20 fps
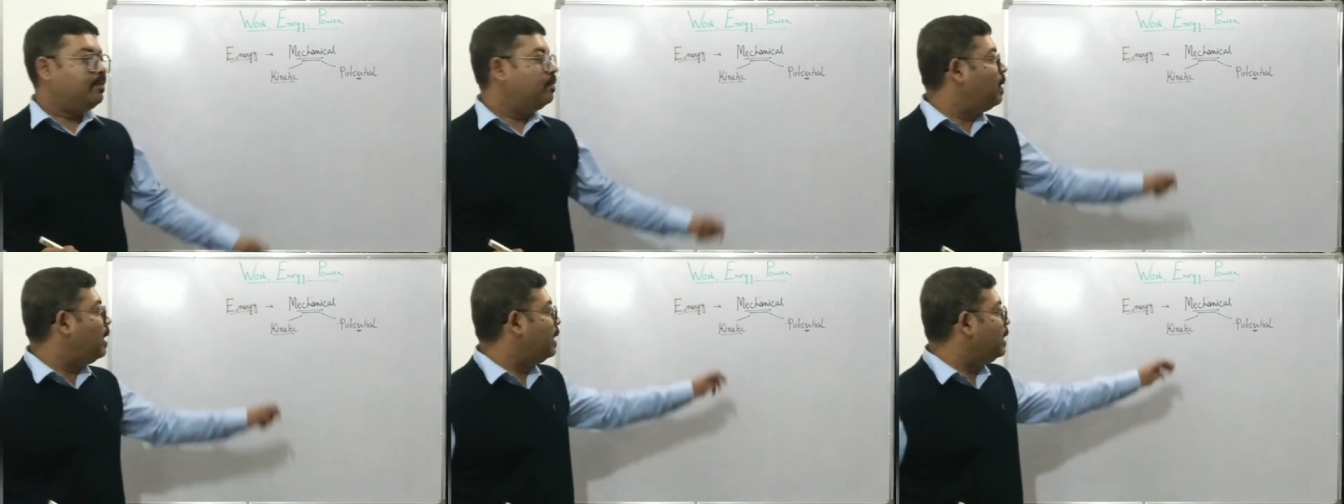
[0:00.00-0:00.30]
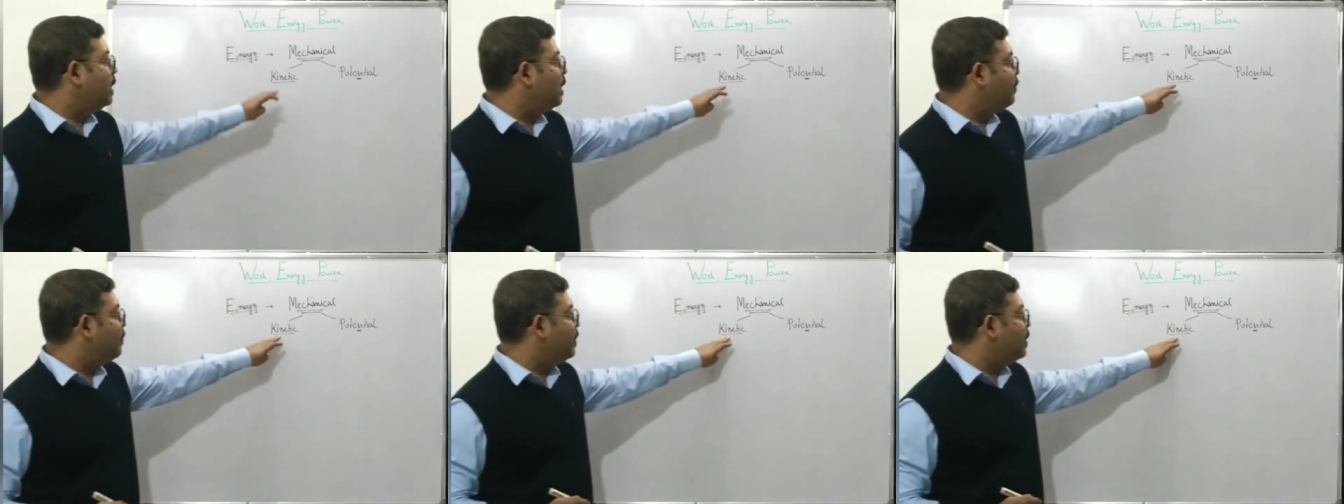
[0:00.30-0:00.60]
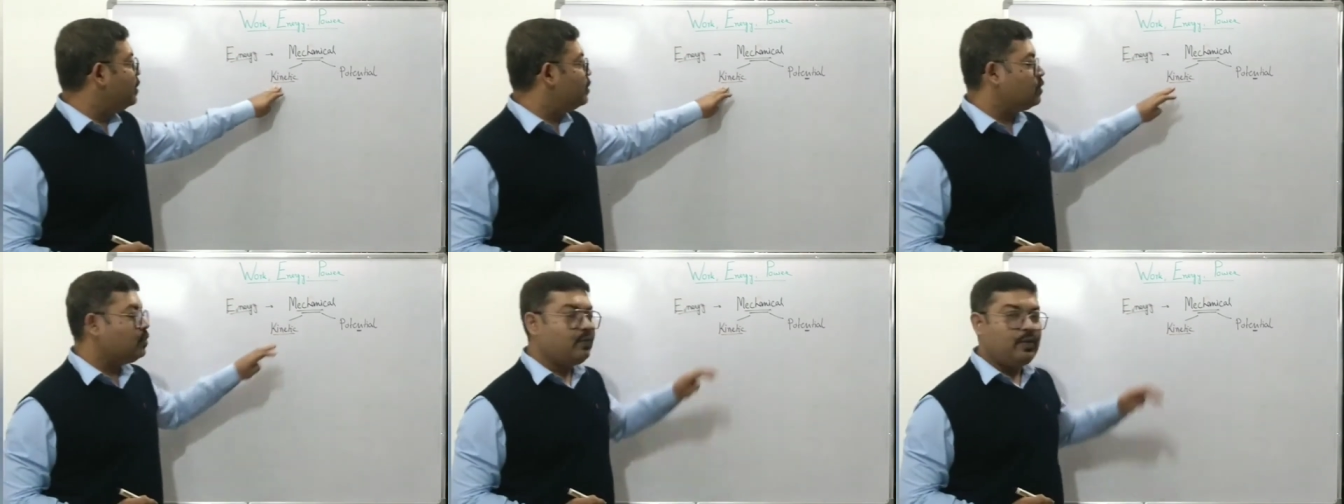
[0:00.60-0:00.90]
by
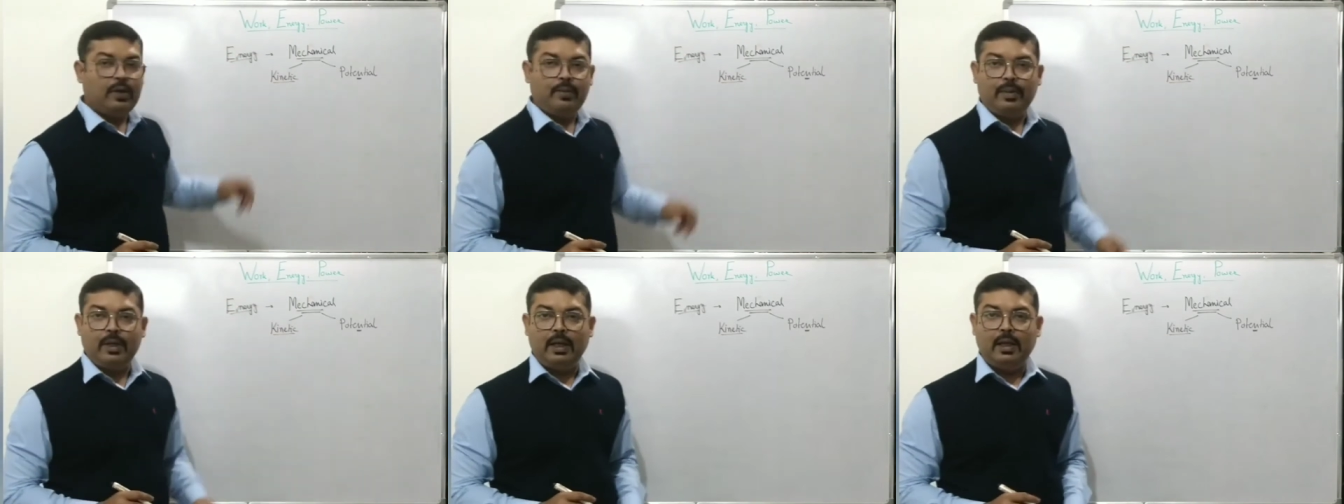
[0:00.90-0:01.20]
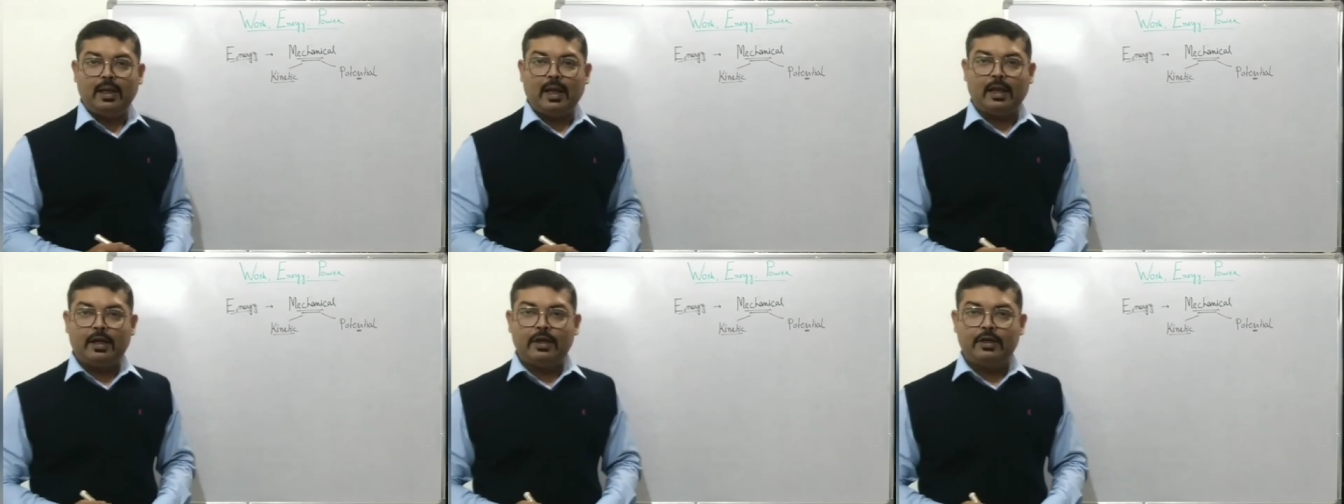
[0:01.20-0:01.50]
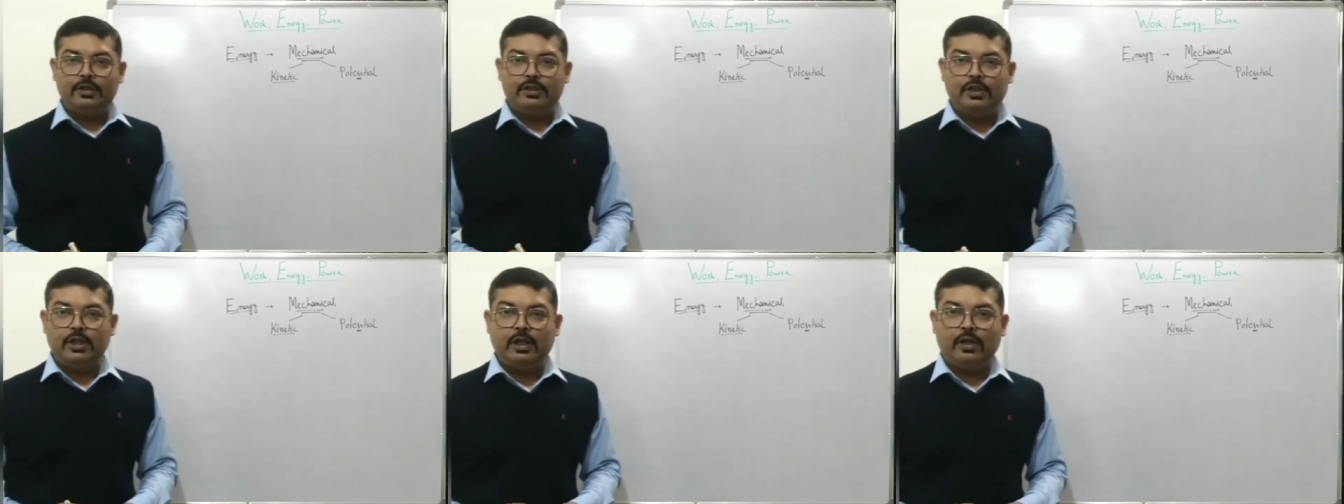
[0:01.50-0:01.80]
definition, will be
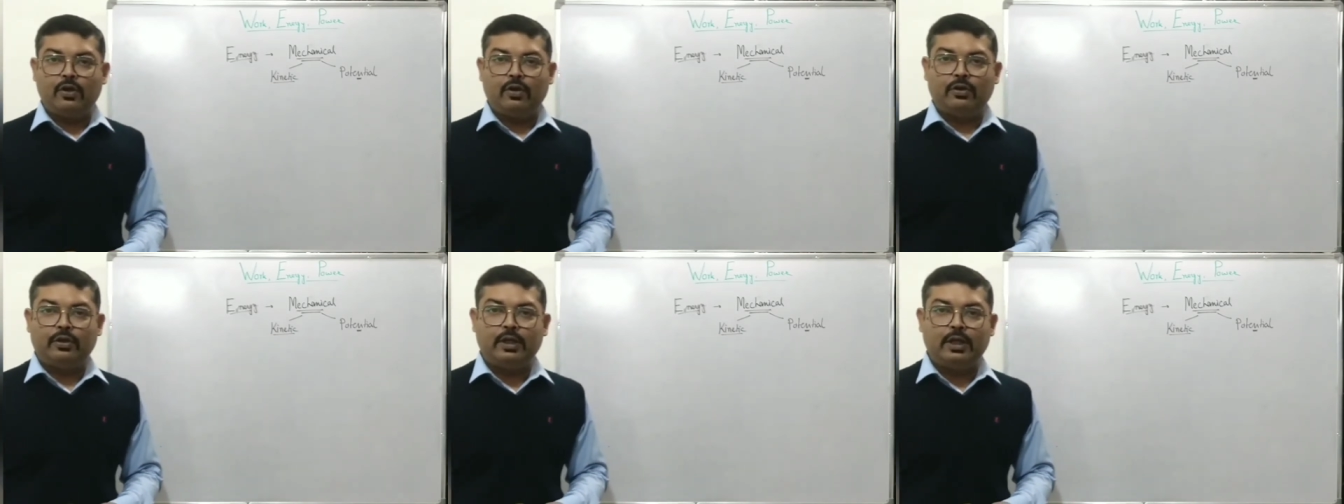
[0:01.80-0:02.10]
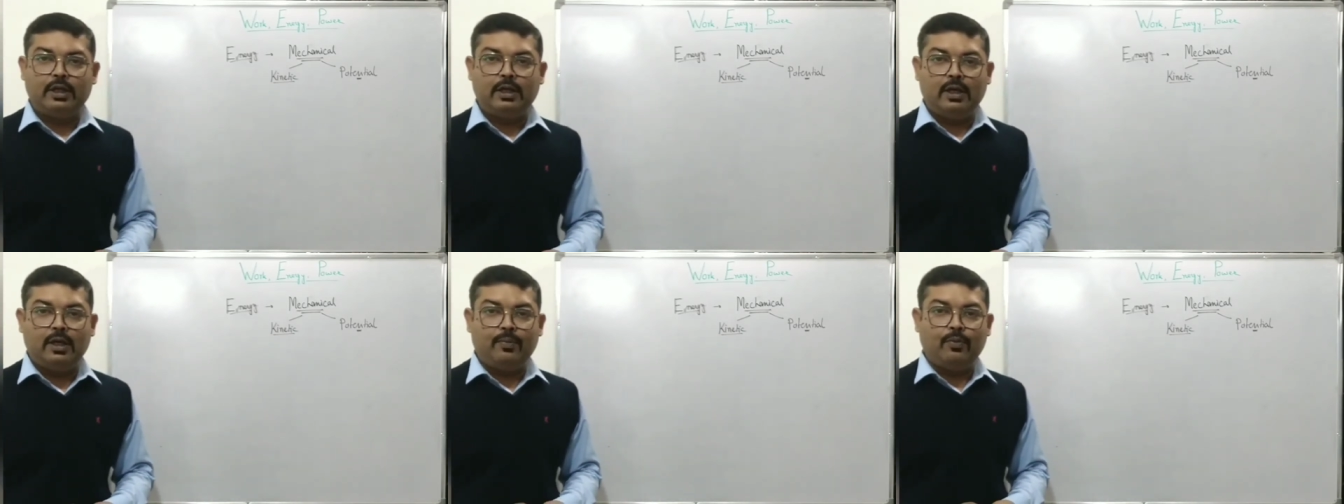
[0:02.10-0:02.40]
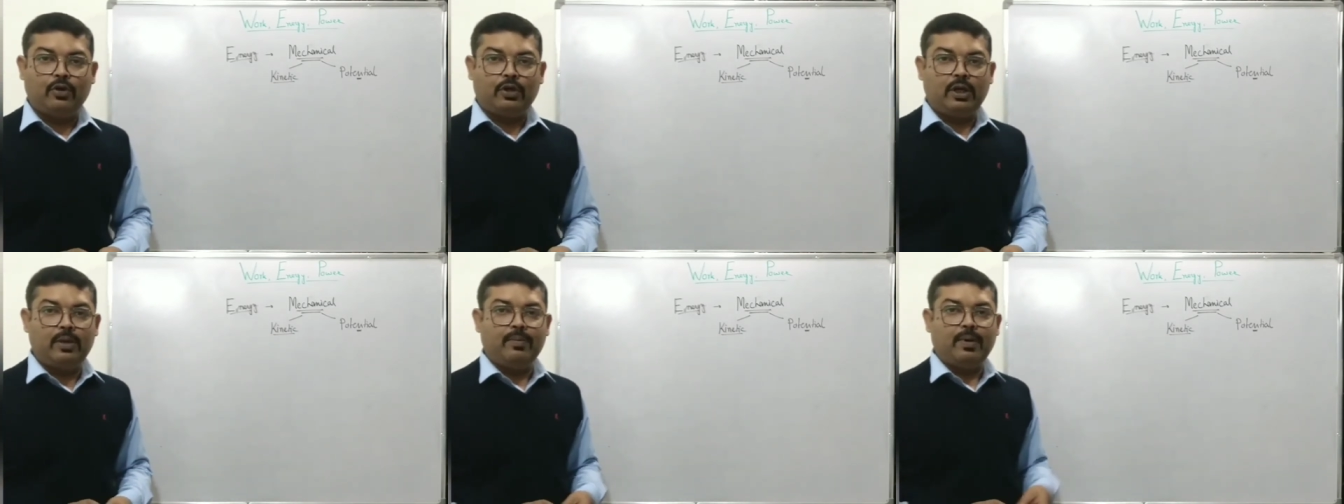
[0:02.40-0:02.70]
energy contained in the
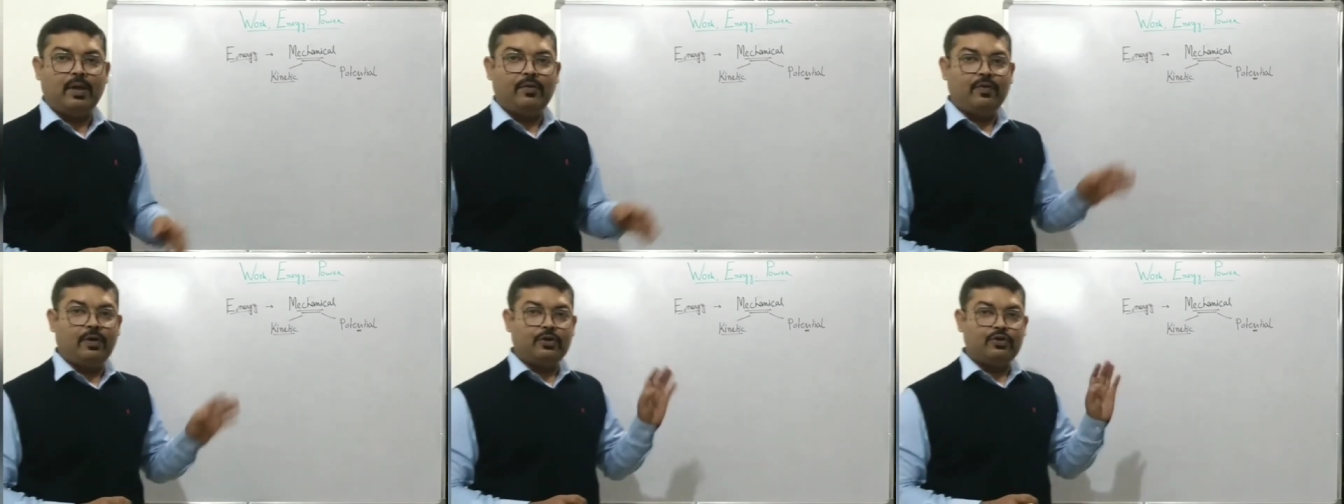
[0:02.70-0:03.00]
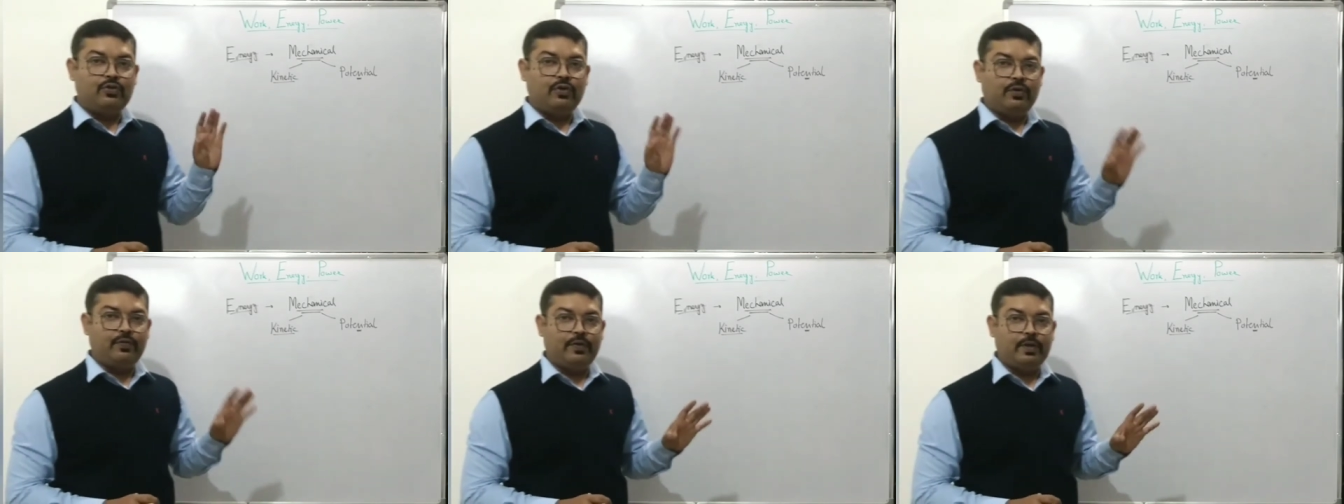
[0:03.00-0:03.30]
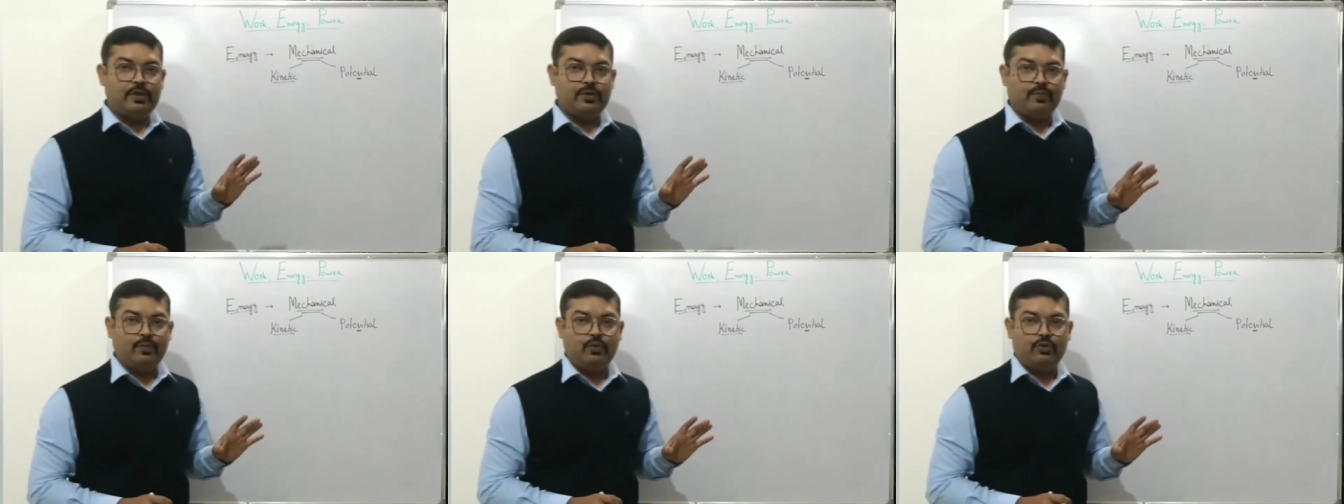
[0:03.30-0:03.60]
body by virtue of
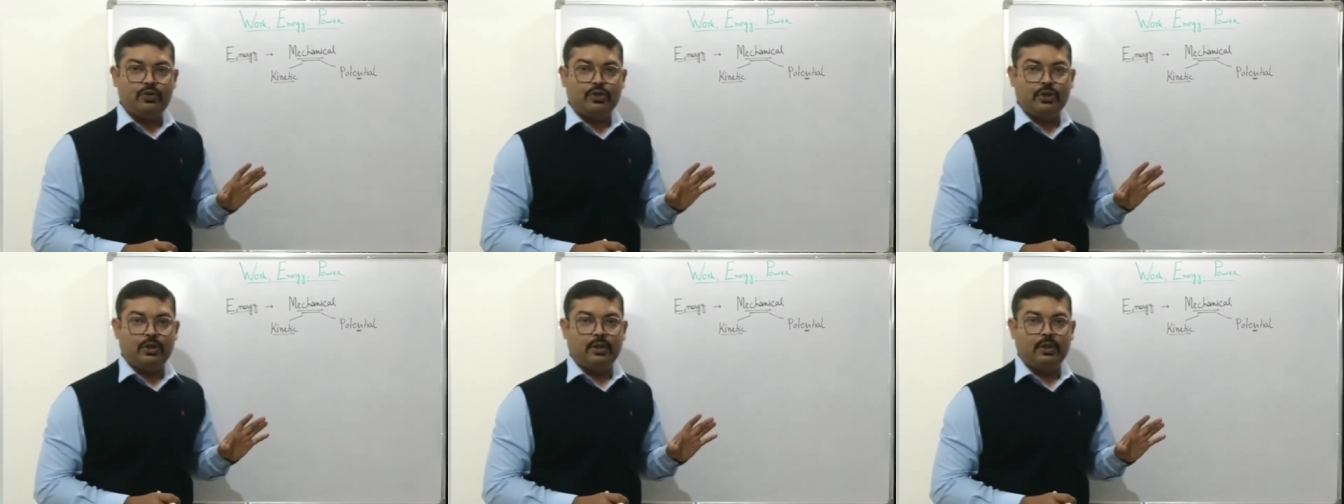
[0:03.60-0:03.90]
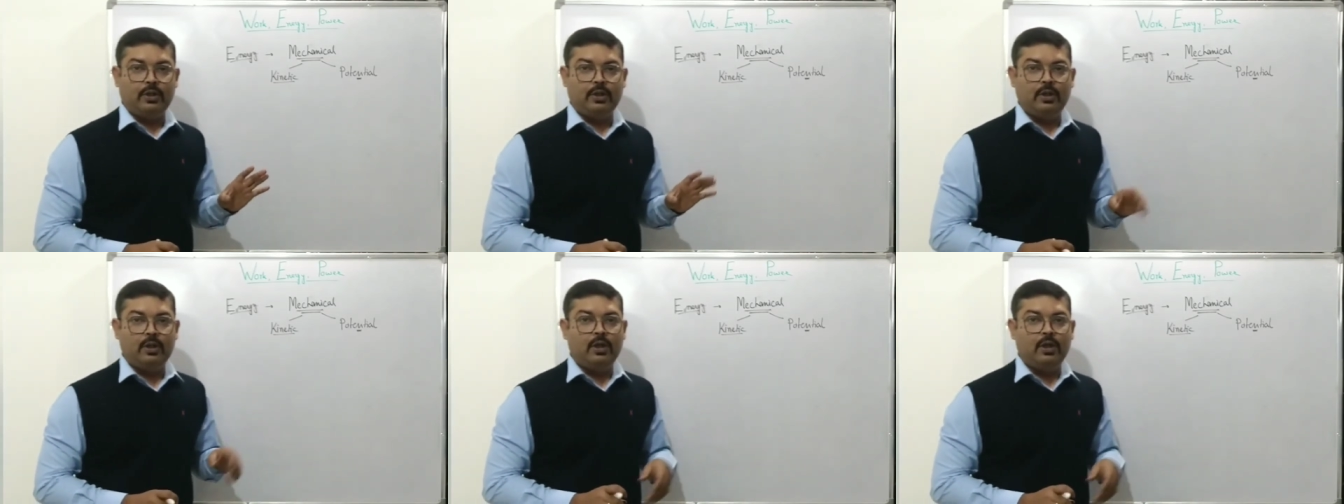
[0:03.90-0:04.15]
its motion.